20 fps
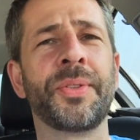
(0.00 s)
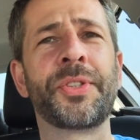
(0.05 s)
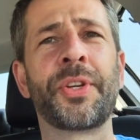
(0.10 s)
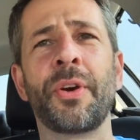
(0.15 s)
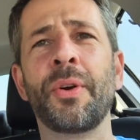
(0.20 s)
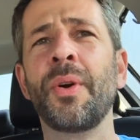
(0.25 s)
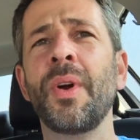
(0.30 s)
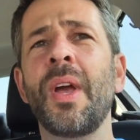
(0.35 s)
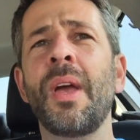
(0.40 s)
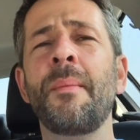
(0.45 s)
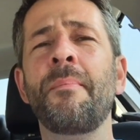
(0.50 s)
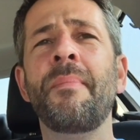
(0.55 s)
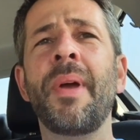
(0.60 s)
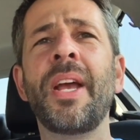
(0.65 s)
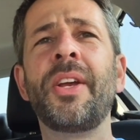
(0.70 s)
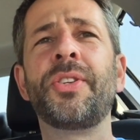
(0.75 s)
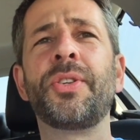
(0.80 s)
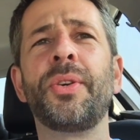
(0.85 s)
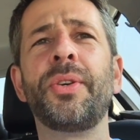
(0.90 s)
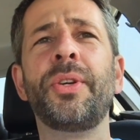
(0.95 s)
so
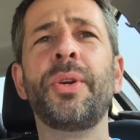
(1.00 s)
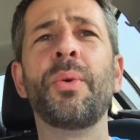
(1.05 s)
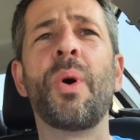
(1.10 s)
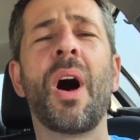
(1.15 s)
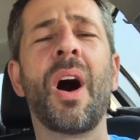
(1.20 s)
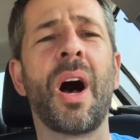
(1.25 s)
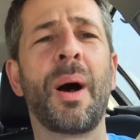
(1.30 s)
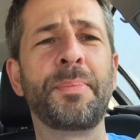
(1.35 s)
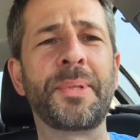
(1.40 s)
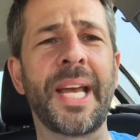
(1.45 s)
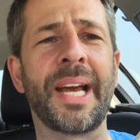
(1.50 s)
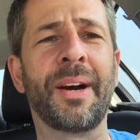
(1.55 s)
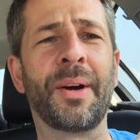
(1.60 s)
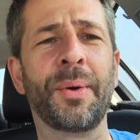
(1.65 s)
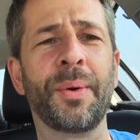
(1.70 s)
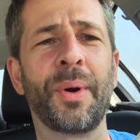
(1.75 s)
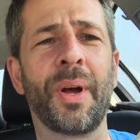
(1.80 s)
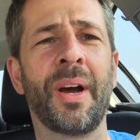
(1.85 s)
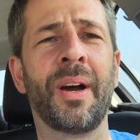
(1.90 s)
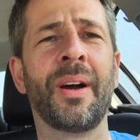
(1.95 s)
make sure you opt
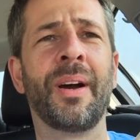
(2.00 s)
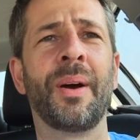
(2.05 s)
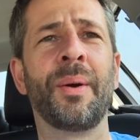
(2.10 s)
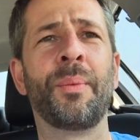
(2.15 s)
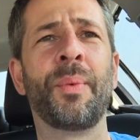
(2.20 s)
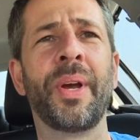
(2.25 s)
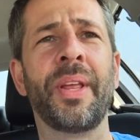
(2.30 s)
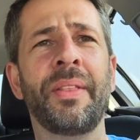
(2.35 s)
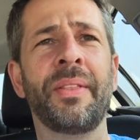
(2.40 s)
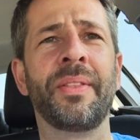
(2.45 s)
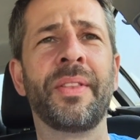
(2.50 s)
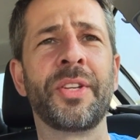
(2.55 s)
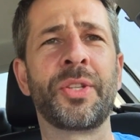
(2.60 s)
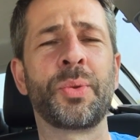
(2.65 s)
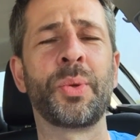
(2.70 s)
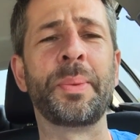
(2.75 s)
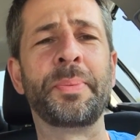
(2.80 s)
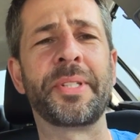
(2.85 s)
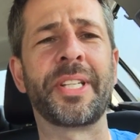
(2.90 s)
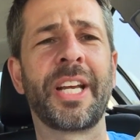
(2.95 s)
out when the
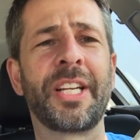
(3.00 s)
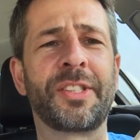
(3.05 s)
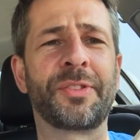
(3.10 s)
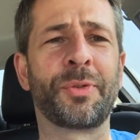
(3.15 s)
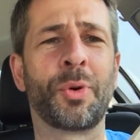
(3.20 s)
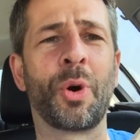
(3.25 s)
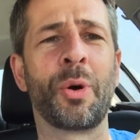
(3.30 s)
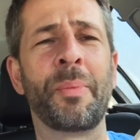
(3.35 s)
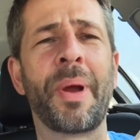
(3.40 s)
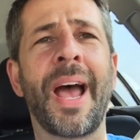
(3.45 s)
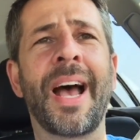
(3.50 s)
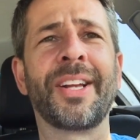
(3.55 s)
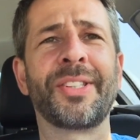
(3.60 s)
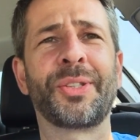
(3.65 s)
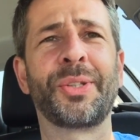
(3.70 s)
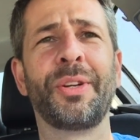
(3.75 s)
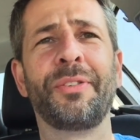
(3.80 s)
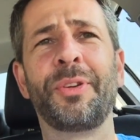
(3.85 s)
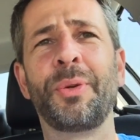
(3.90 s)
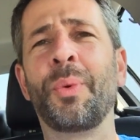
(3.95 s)
sweepstakes form
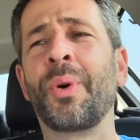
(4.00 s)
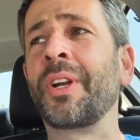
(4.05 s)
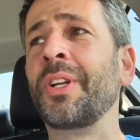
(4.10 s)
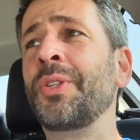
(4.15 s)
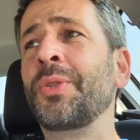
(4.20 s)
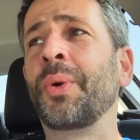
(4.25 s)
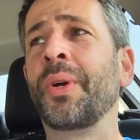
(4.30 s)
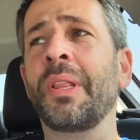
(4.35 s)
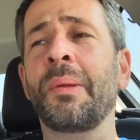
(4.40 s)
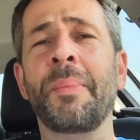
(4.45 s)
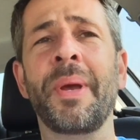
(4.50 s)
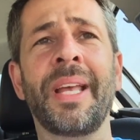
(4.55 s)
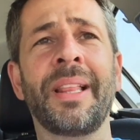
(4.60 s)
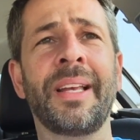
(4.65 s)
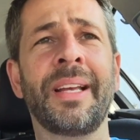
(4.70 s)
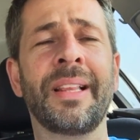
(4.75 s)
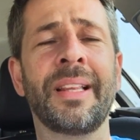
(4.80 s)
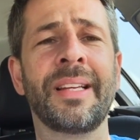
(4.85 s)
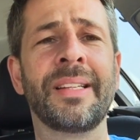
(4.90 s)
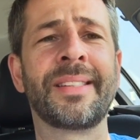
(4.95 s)
asks you if you want to join the
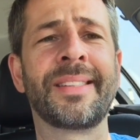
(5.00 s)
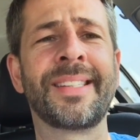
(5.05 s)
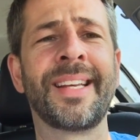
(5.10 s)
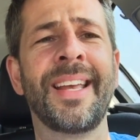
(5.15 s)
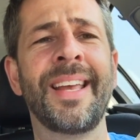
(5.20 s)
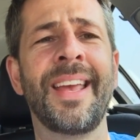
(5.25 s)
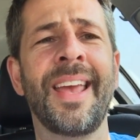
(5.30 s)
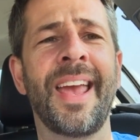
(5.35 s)
mailing list.